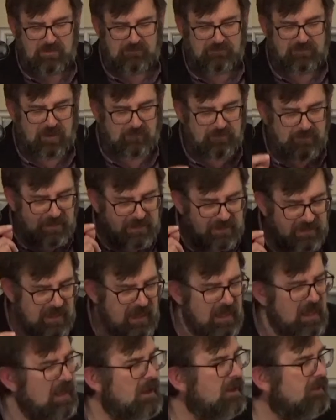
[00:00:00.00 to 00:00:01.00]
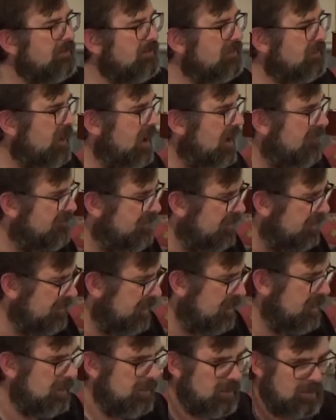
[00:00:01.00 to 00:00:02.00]
from the curse of
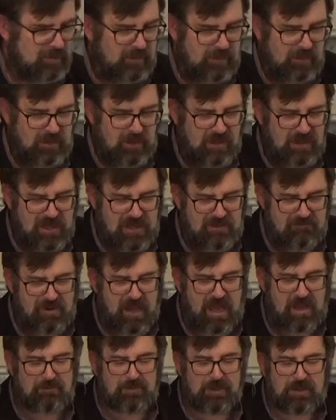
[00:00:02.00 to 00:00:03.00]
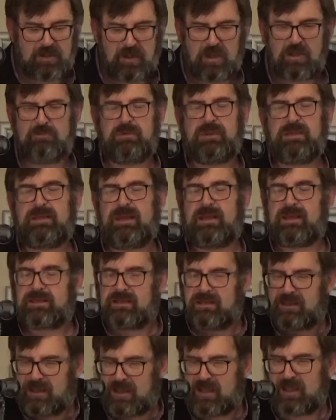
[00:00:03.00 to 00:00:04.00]
the law by becoming
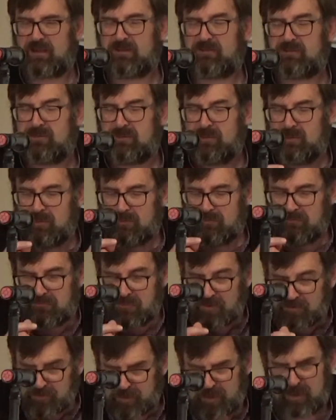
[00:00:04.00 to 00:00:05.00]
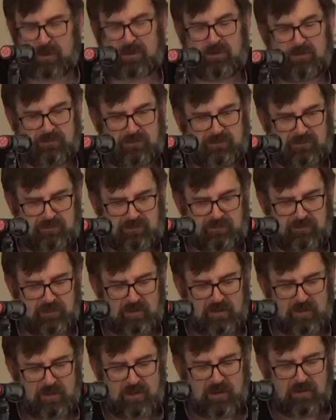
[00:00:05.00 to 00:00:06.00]
a curse for us.
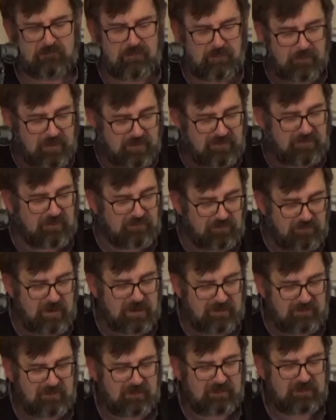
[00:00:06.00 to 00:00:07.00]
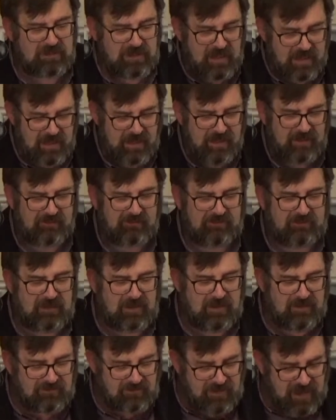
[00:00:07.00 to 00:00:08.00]
For it is written, cursed
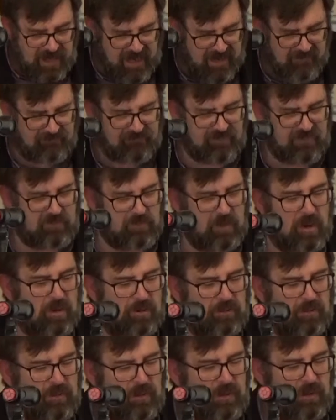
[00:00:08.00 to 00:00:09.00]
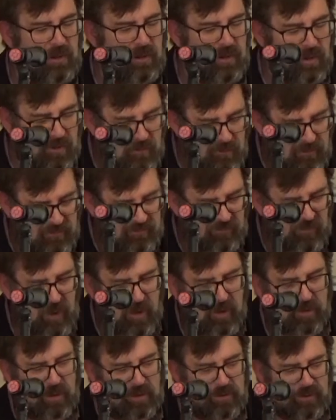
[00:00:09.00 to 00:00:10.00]
is everyone who is
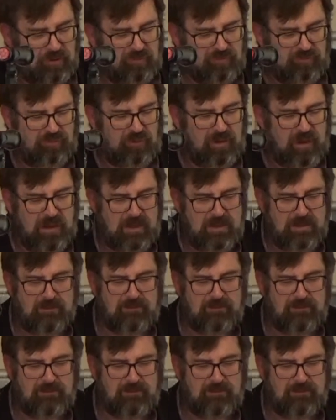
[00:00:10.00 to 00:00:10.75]
hung on a tree.